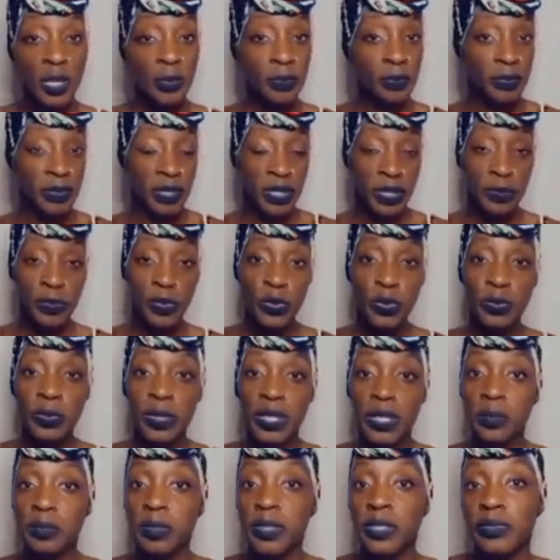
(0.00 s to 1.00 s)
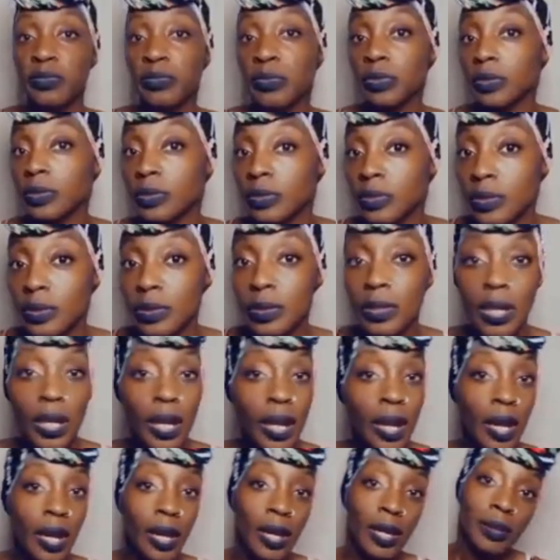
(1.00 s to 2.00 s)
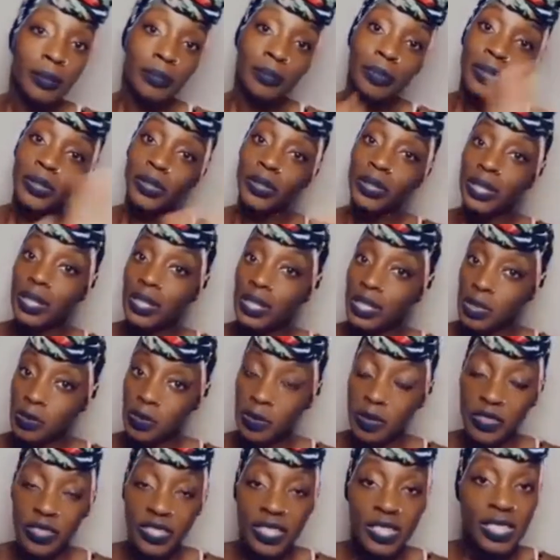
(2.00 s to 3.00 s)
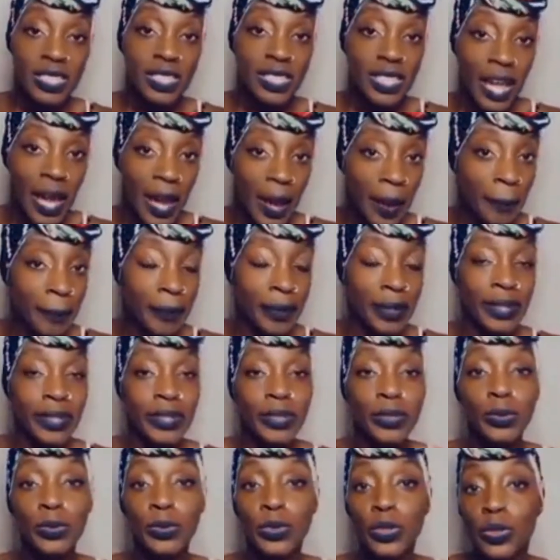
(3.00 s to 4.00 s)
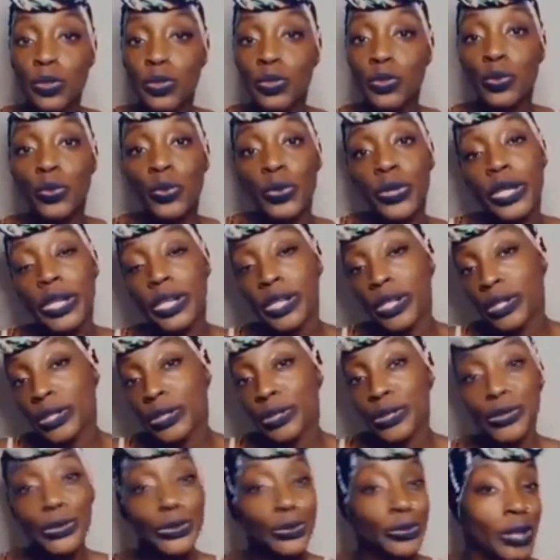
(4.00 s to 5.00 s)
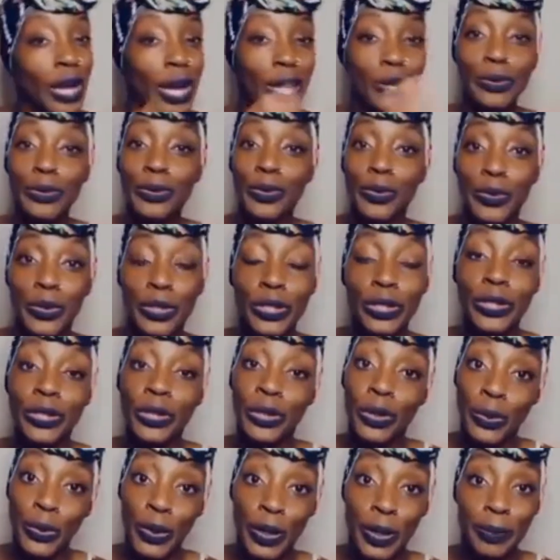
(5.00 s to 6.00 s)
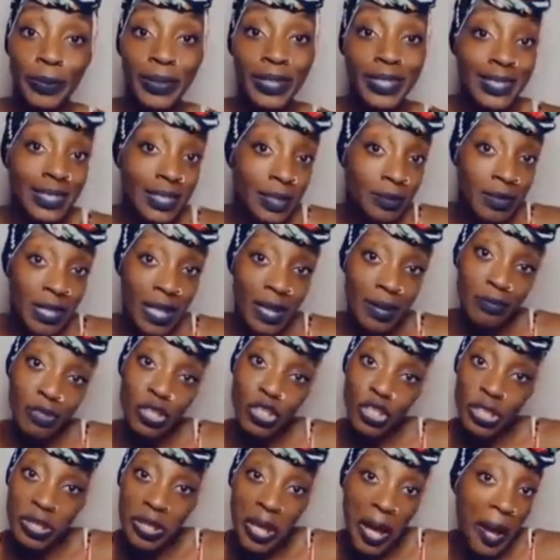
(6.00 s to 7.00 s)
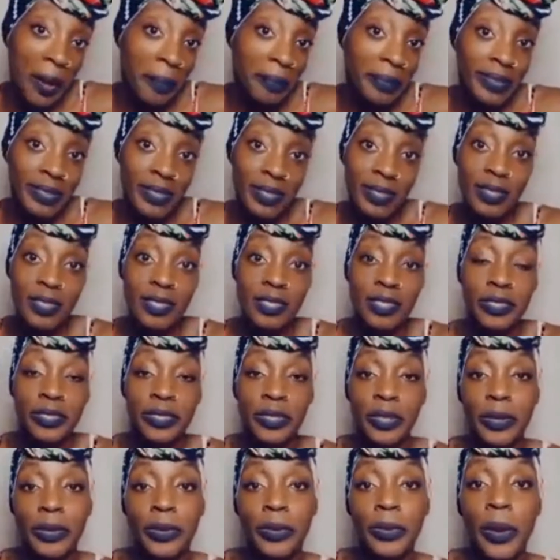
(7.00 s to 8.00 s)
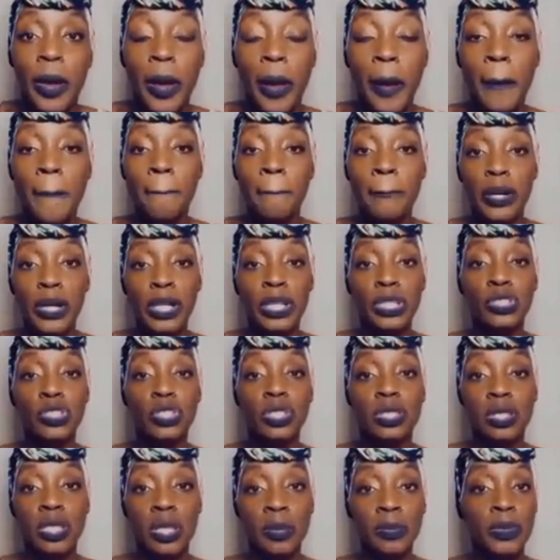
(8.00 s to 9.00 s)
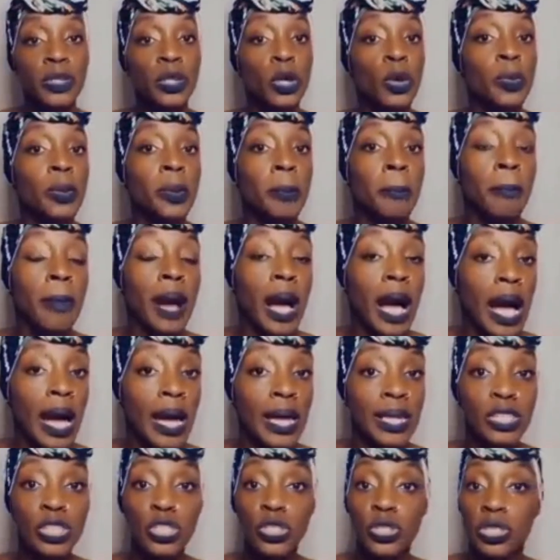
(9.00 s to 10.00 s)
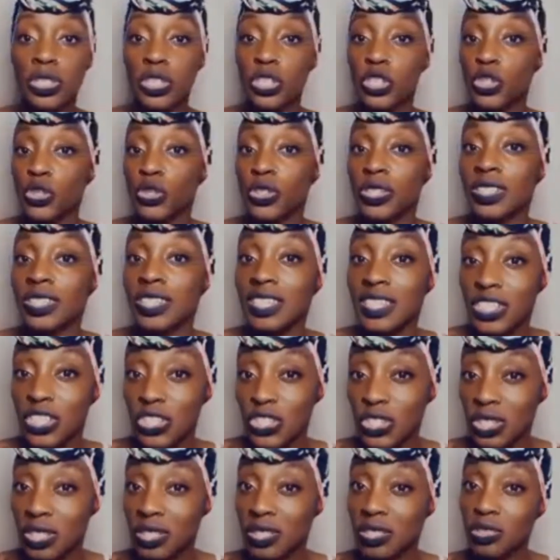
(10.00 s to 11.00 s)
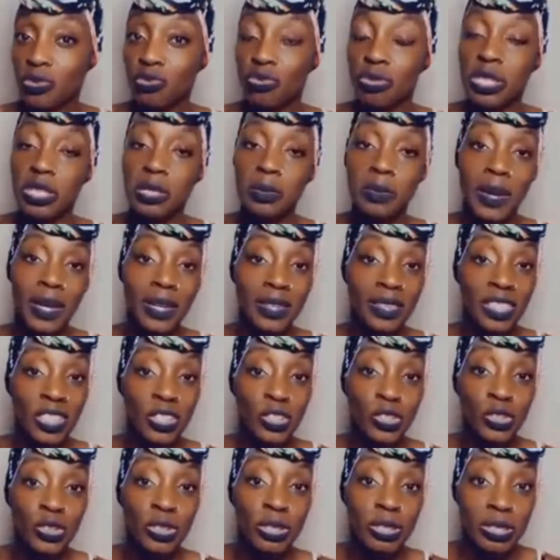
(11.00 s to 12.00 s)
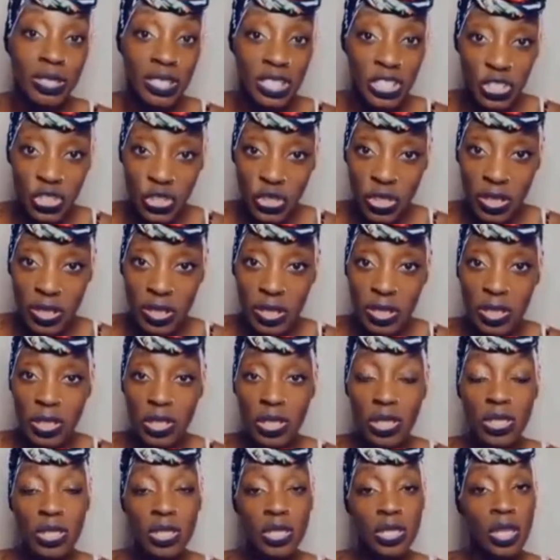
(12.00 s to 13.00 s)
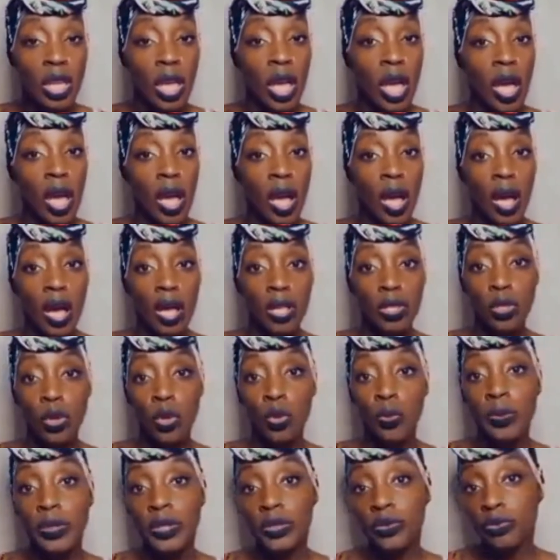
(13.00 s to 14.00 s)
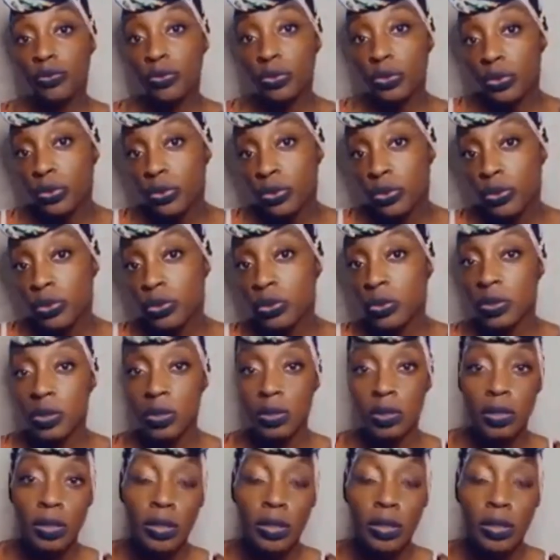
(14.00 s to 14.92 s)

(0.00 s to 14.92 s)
some people may be rude. I barely experienced that, but who knows where I don't know where you're going, but sometimes shit happens, you know? But just keep an open mind to the traditions, respect their traditions, don't be rude.